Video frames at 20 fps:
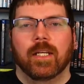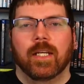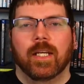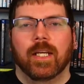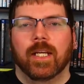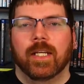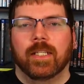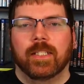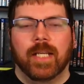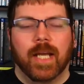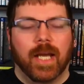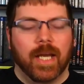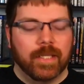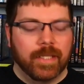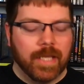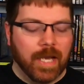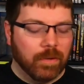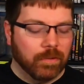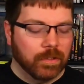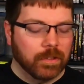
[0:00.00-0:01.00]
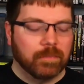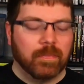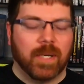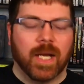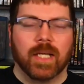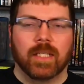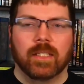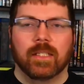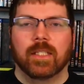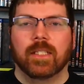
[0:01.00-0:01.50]
And yeah, that was
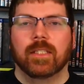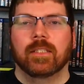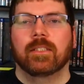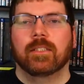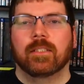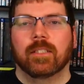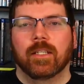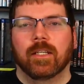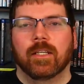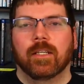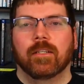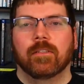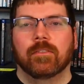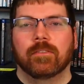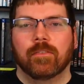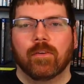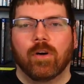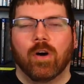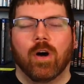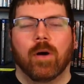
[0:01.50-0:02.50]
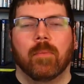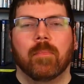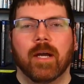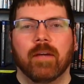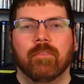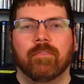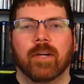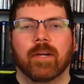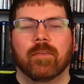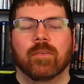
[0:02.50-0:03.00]
my list of all
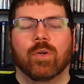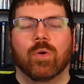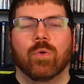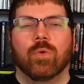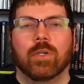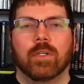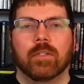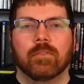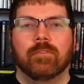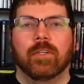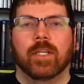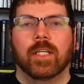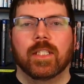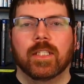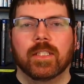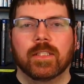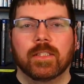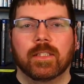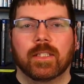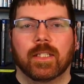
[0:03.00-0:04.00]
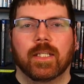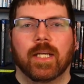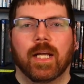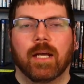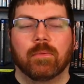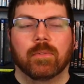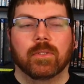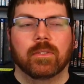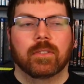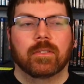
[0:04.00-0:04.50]
my favorite horror villains. And
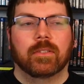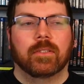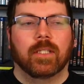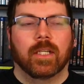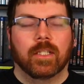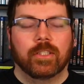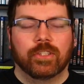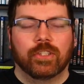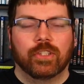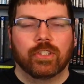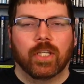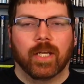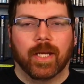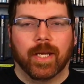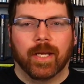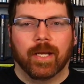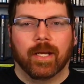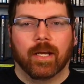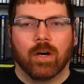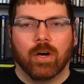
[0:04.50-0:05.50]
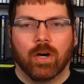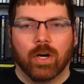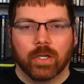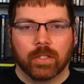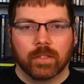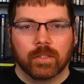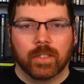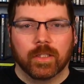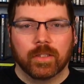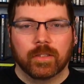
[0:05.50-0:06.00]
that was such a
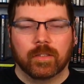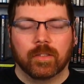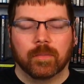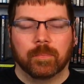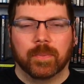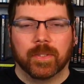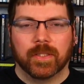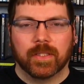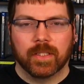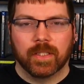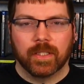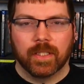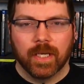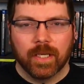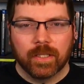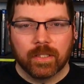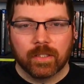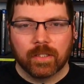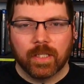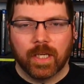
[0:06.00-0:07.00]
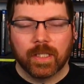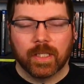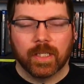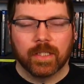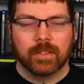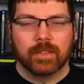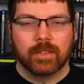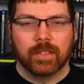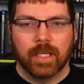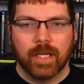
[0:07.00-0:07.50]
hard list to put together. Like I
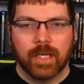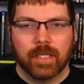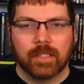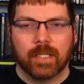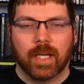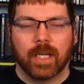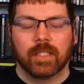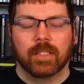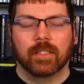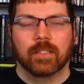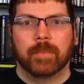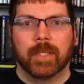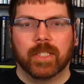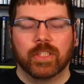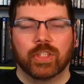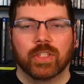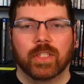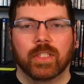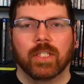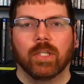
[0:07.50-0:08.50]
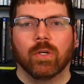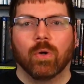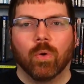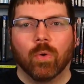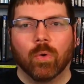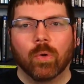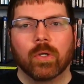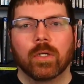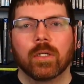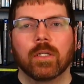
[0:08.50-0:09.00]
said, like especially the
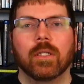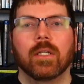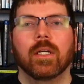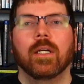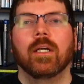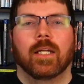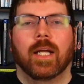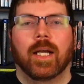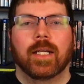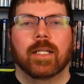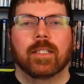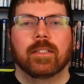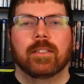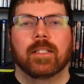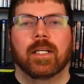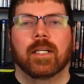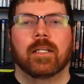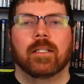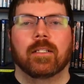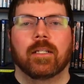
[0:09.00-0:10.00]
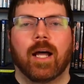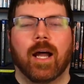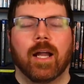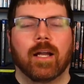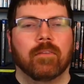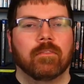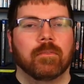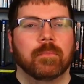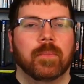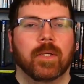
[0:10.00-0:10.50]
order. Like I said, a lot
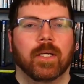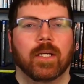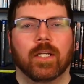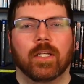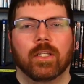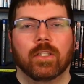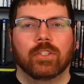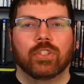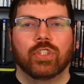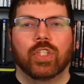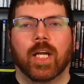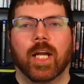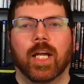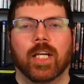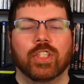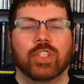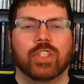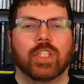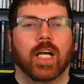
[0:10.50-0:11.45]
of them can interchange.